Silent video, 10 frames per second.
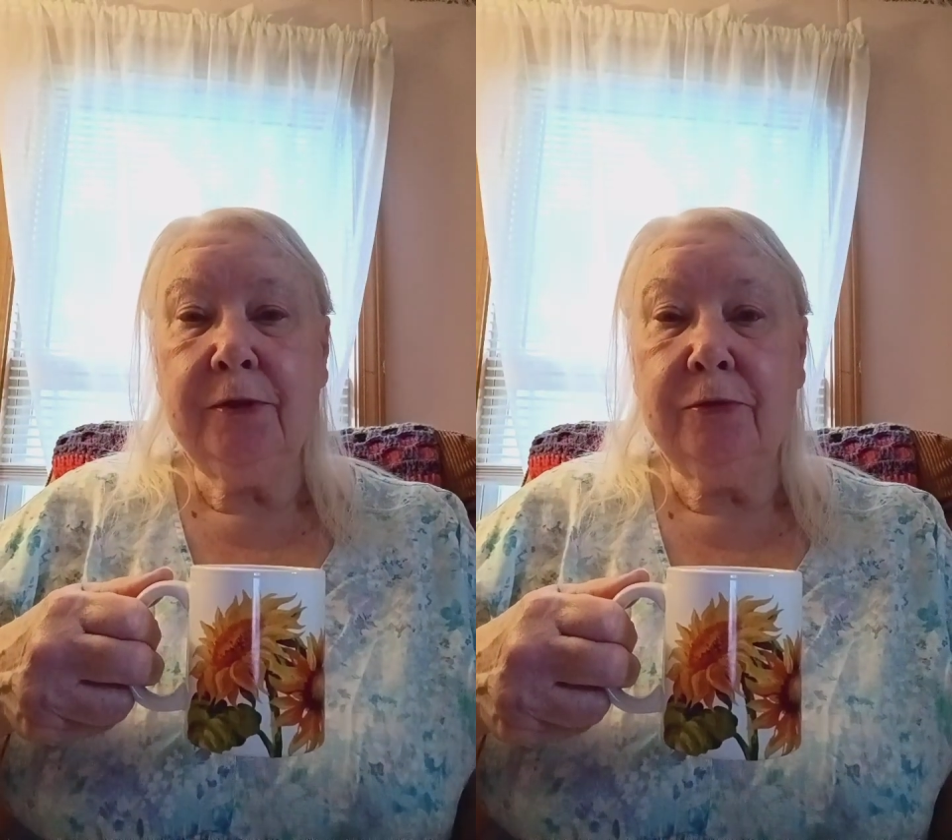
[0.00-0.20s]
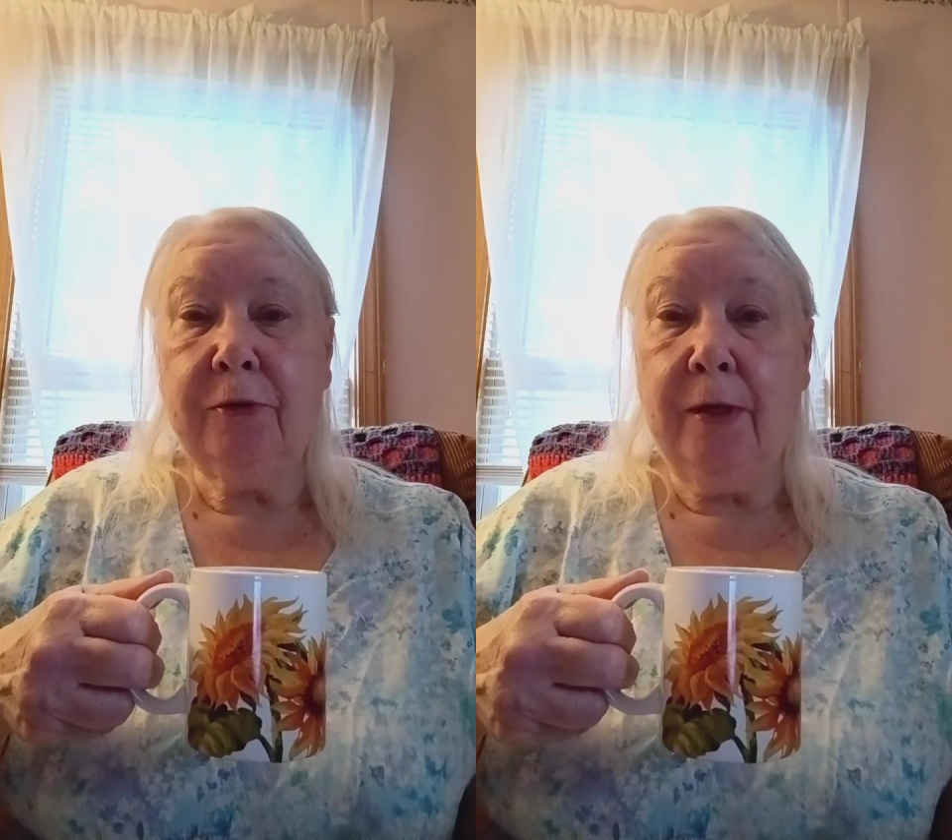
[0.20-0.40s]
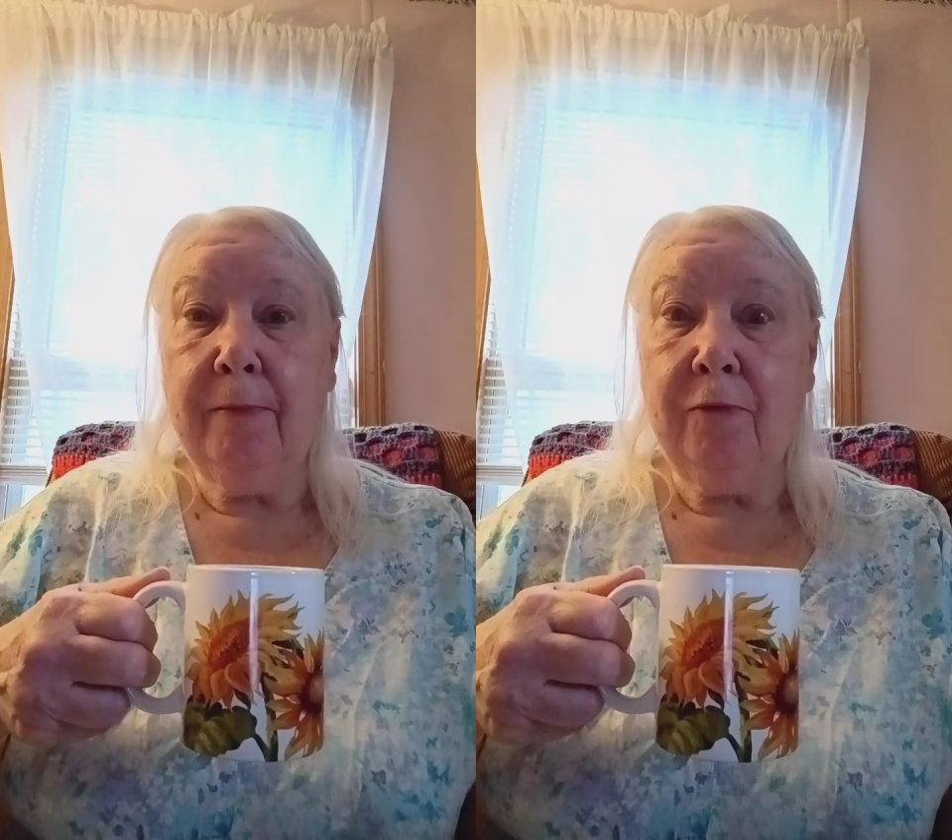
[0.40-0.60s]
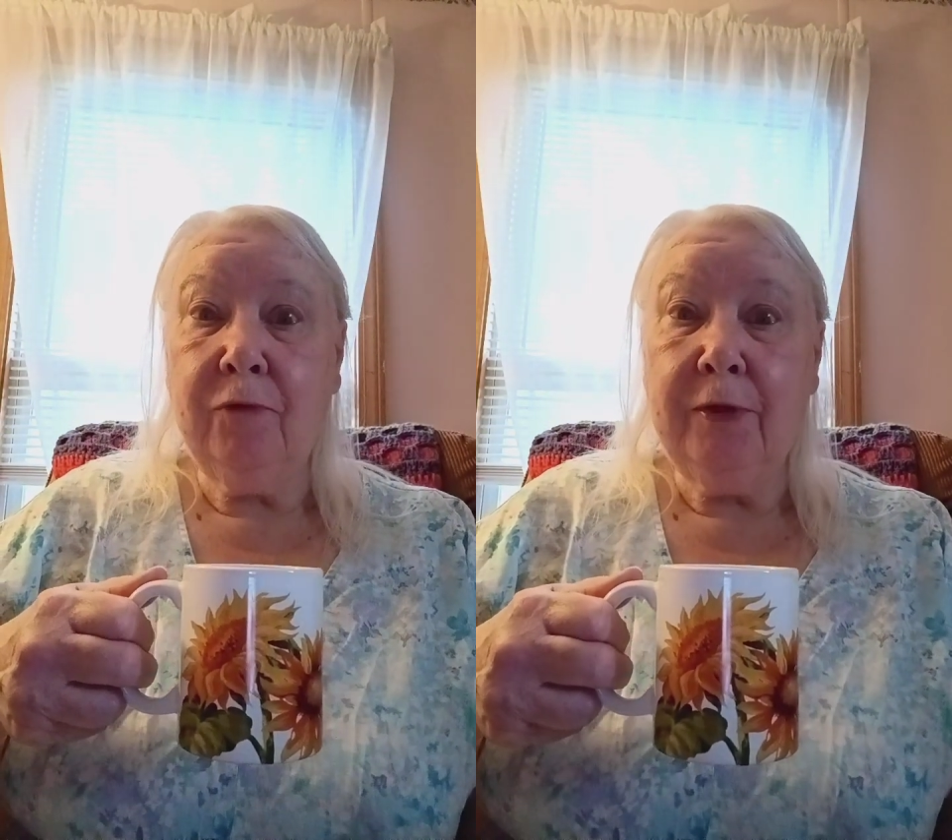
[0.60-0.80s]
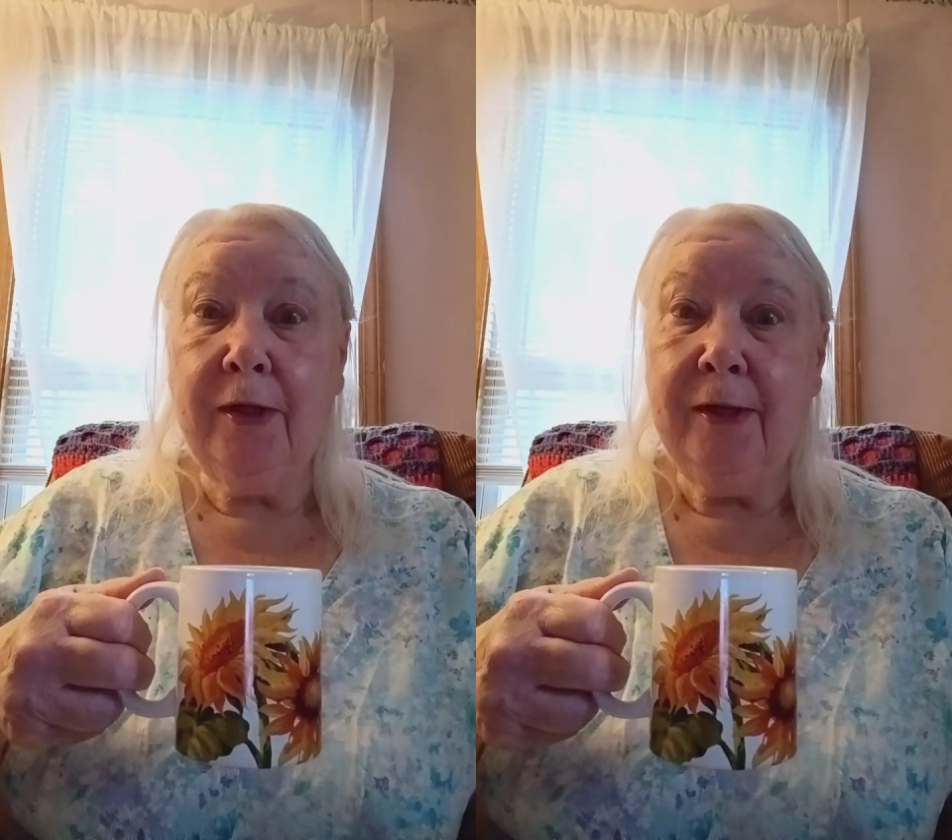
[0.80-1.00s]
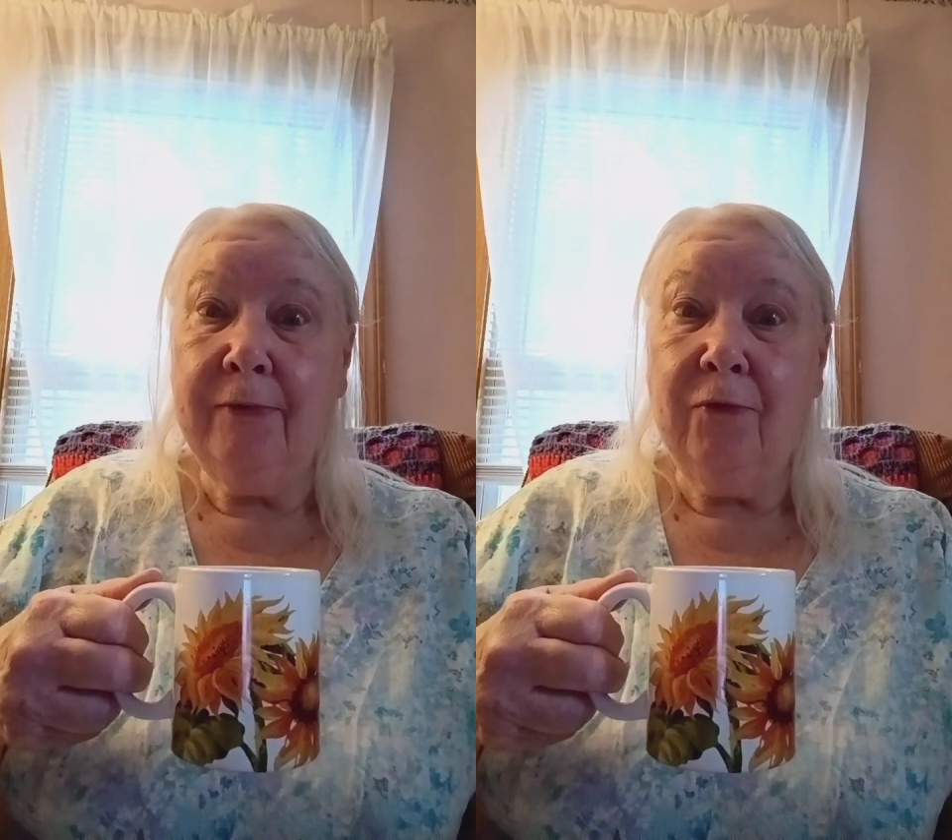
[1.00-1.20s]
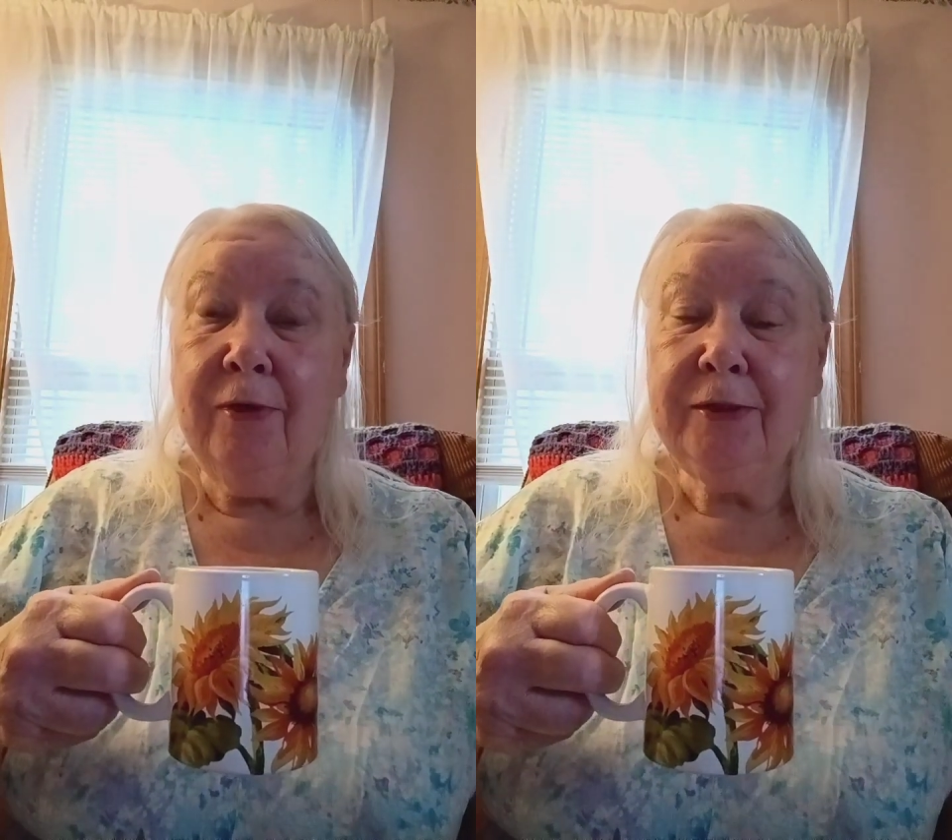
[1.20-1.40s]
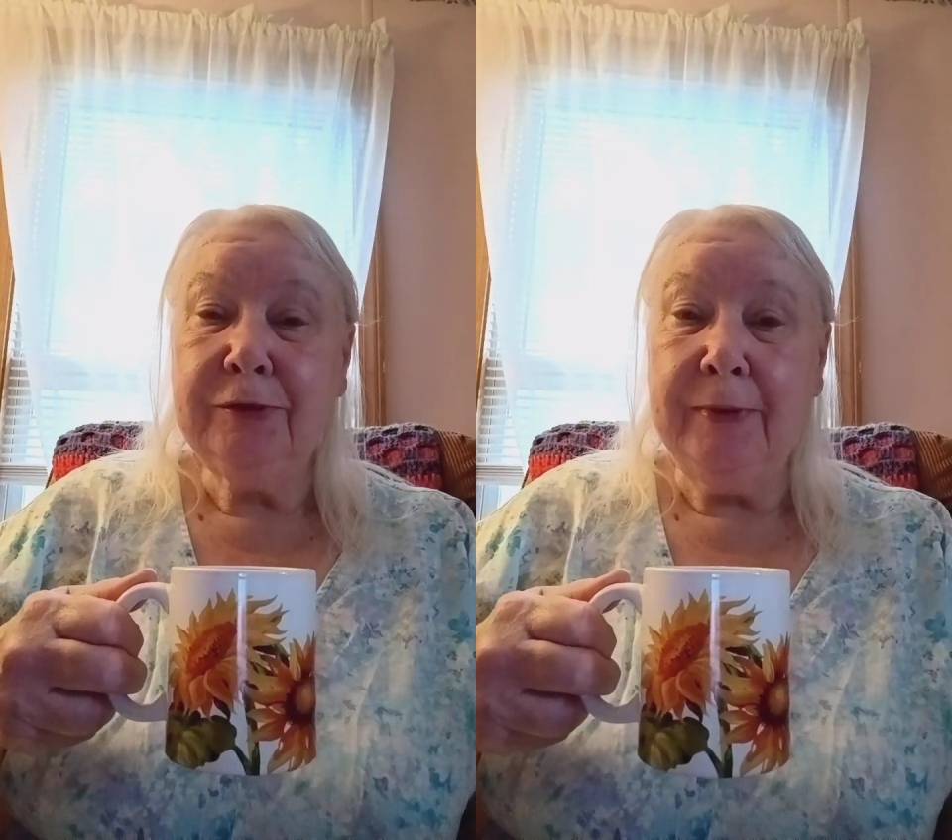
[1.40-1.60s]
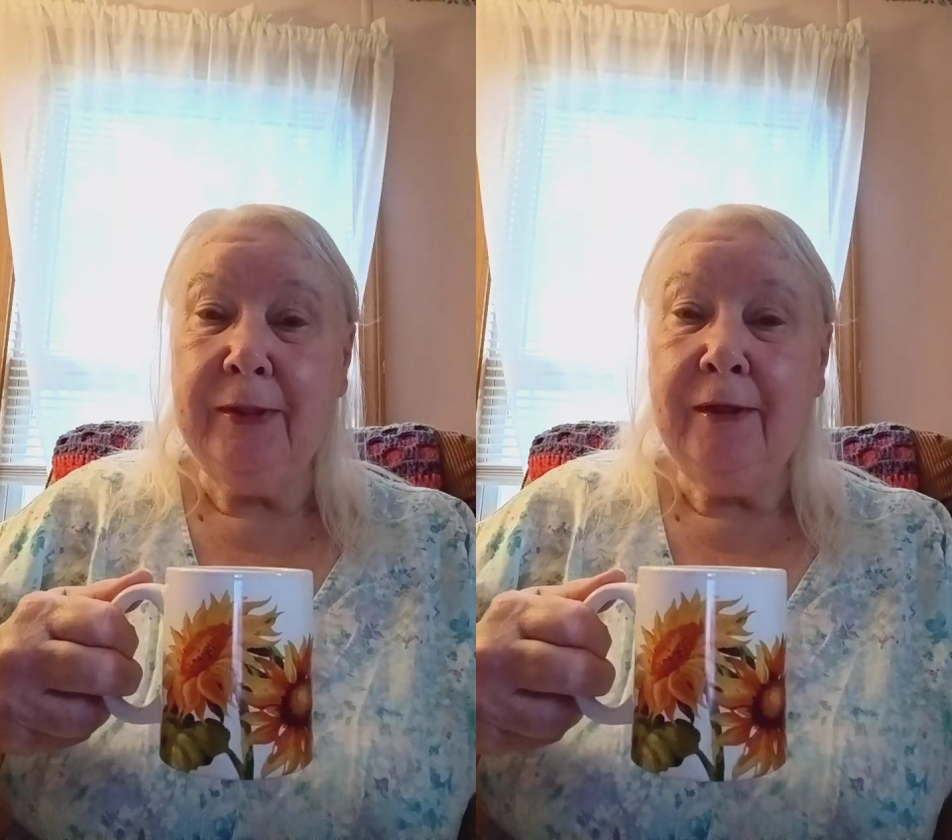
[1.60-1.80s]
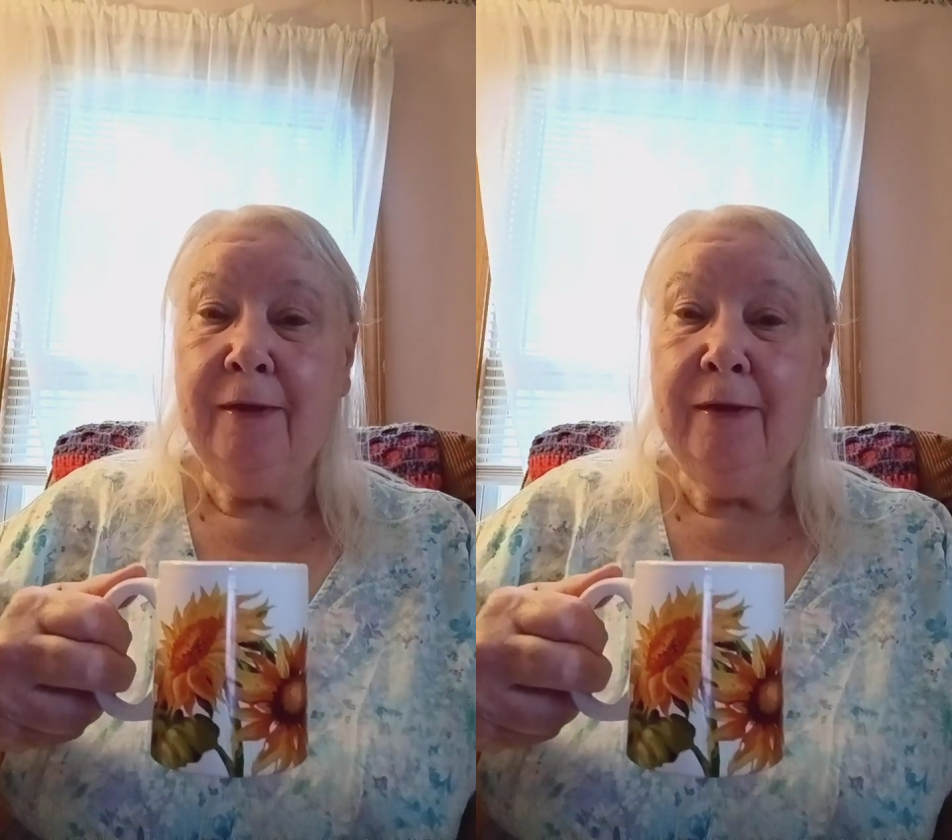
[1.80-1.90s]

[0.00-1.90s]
who come every day and watch me.